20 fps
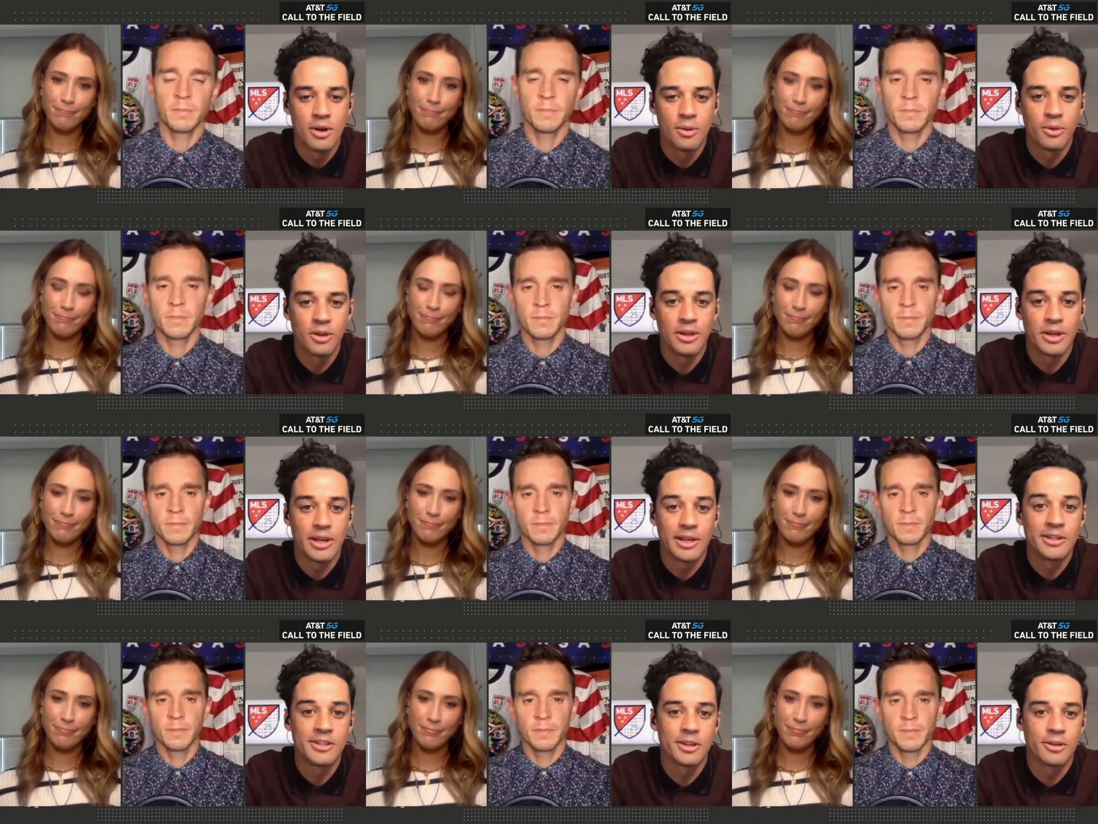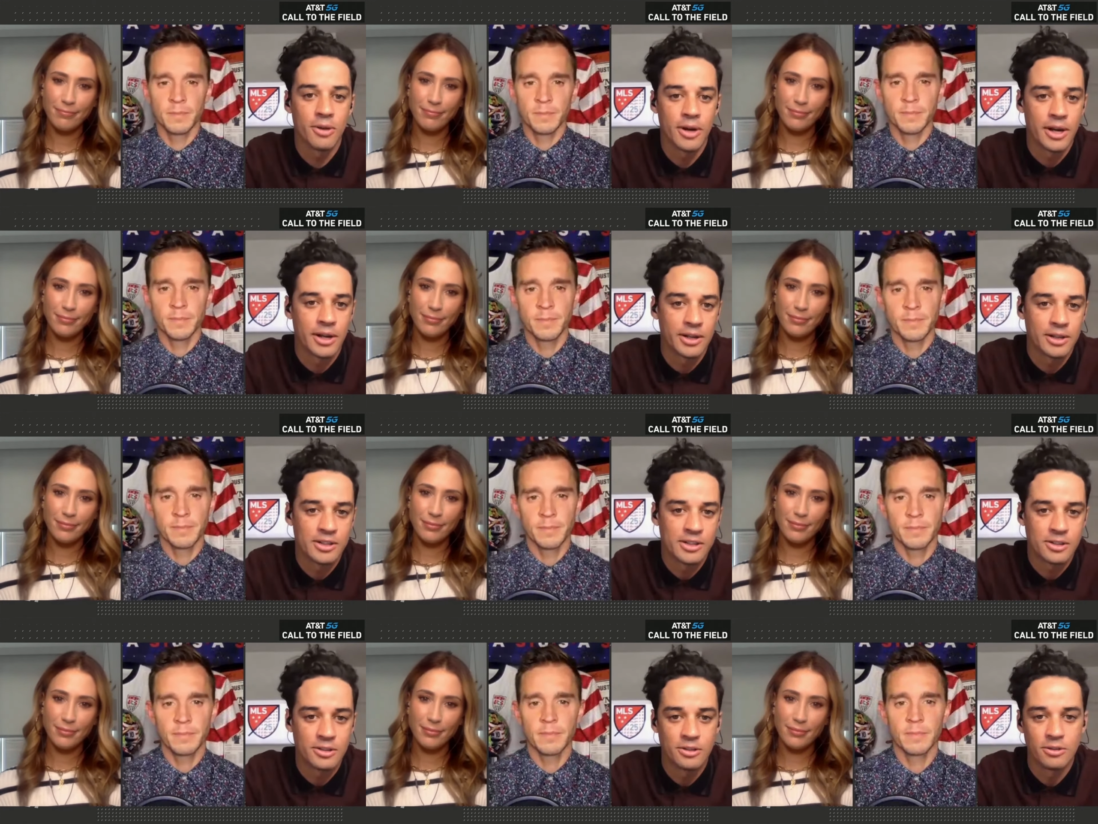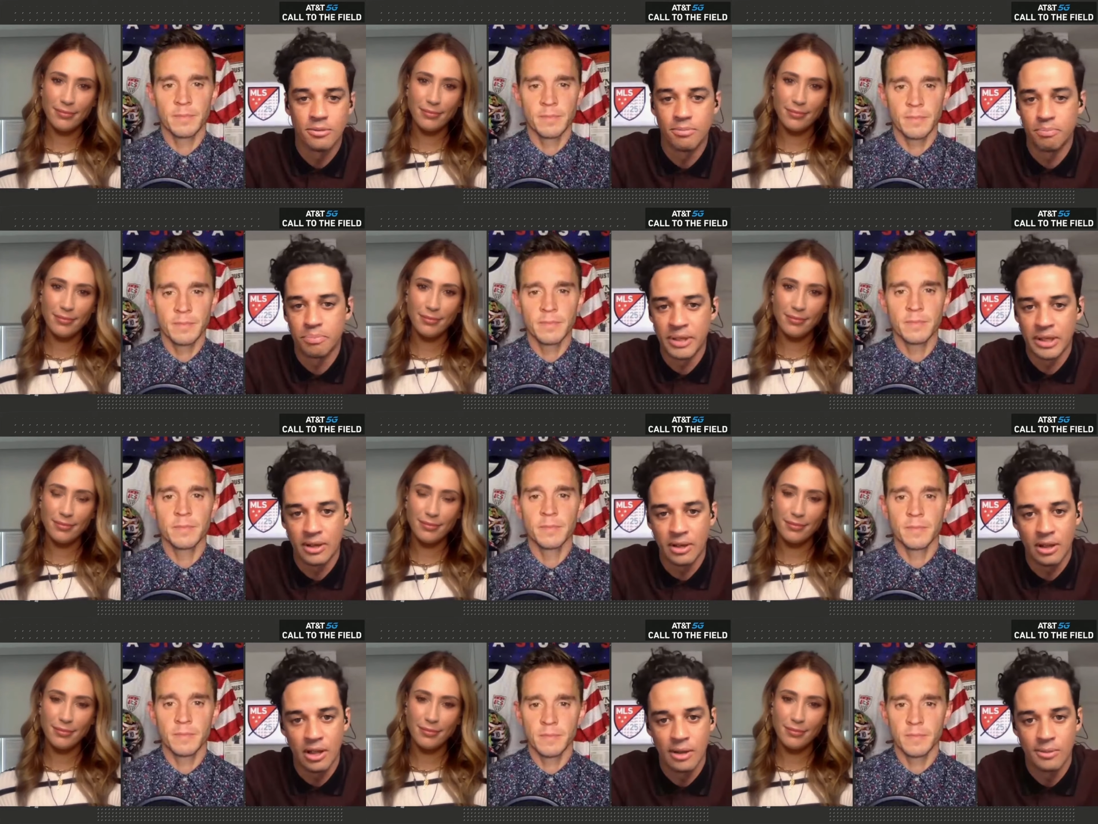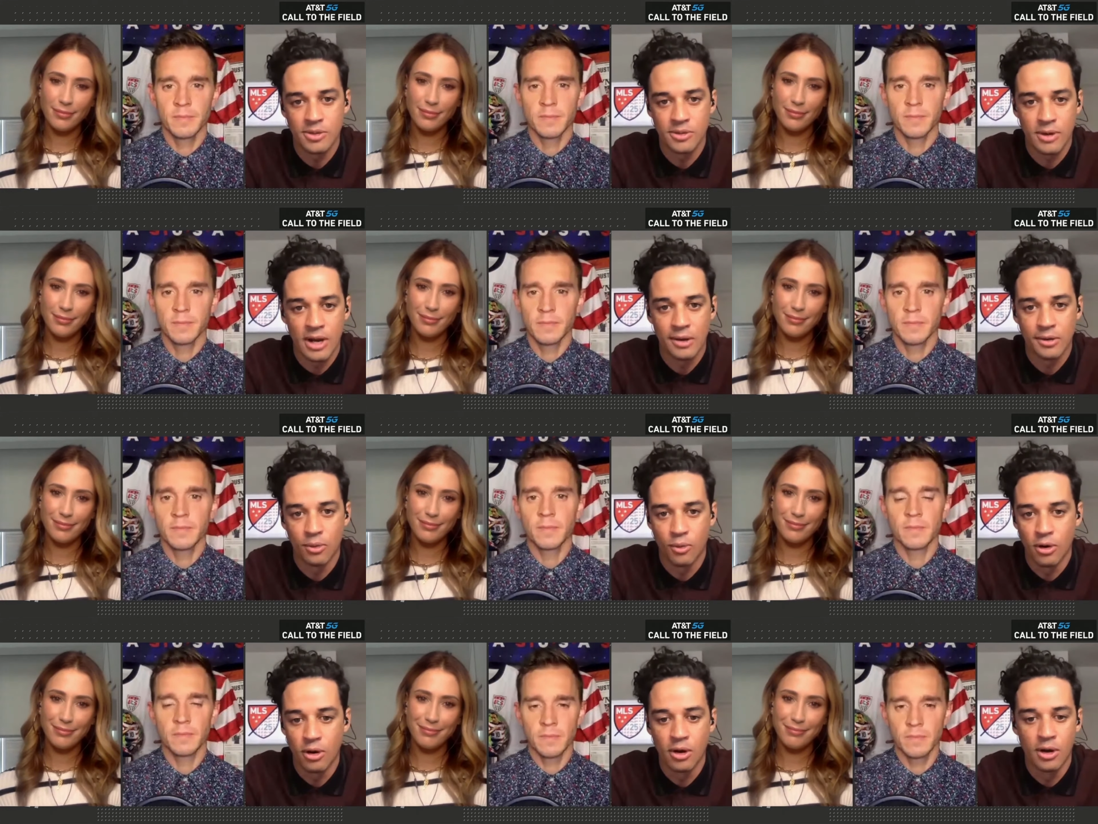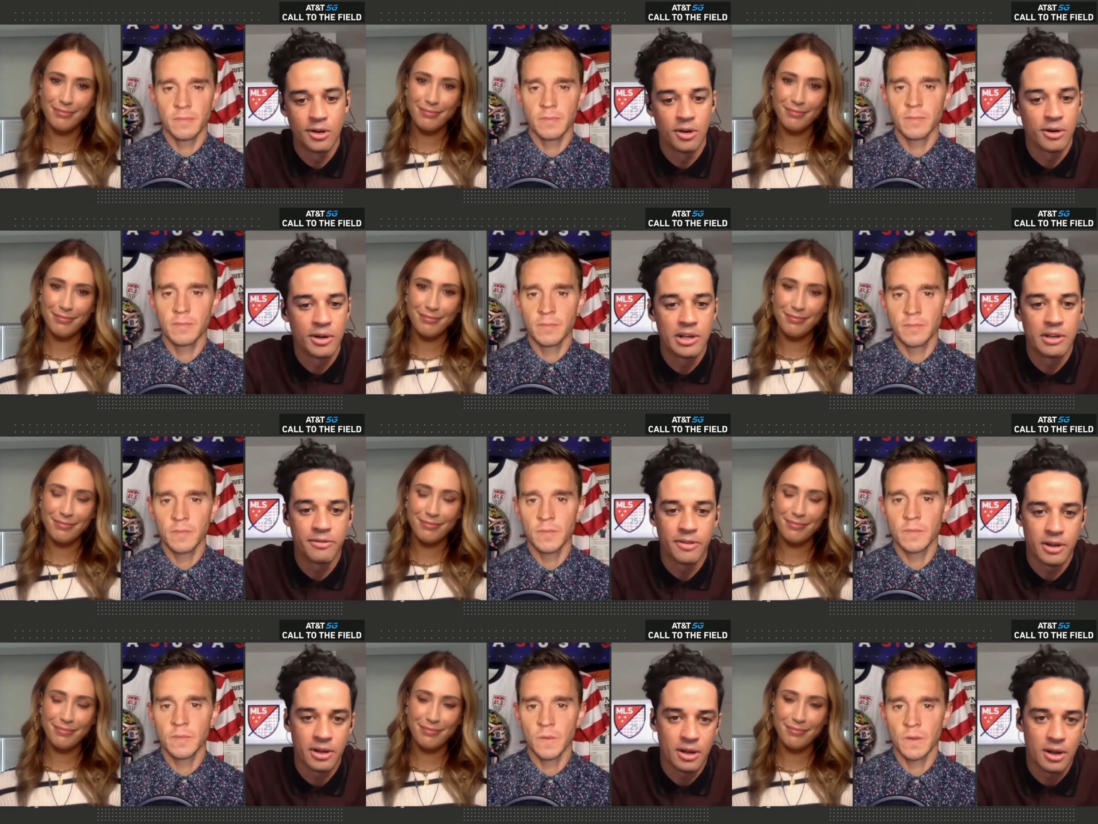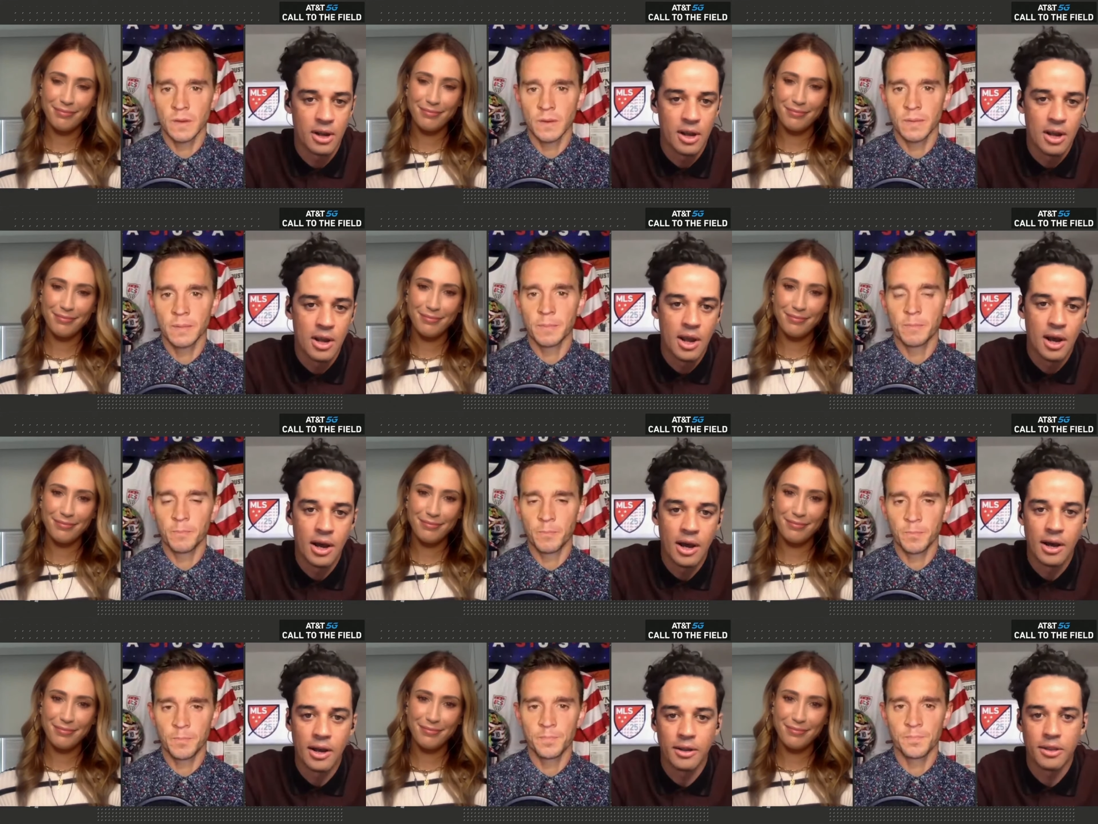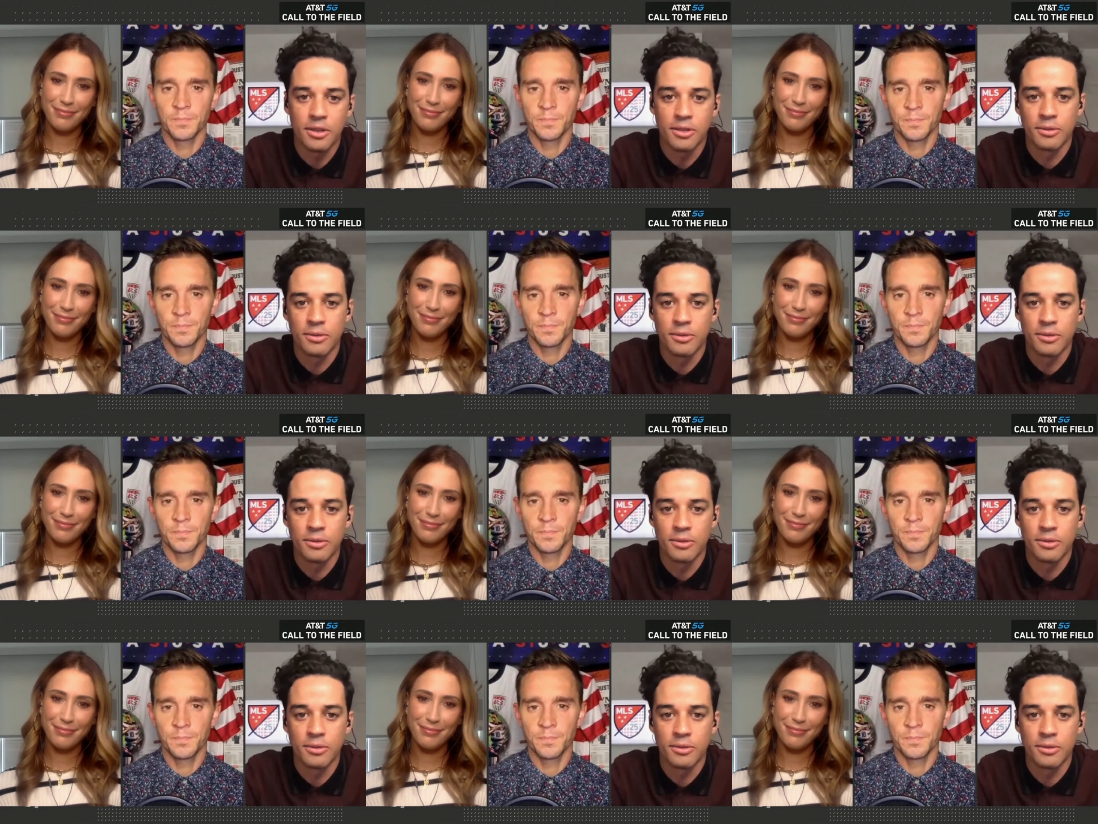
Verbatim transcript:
Speaker 1: really integrate into big clubs around the world or even uh,